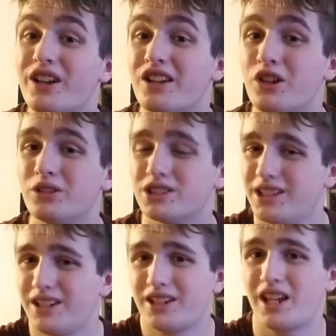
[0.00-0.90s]
and
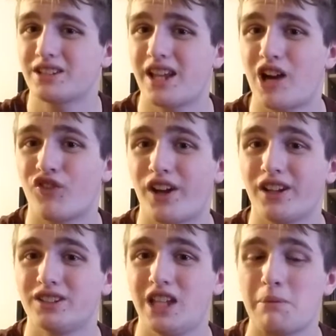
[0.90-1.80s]
usually it gets down
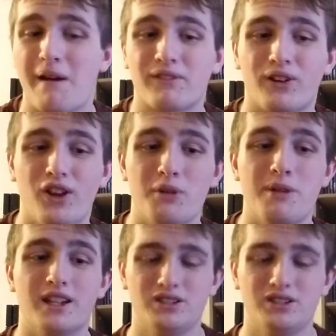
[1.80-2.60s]
fairly cheap after a little bit.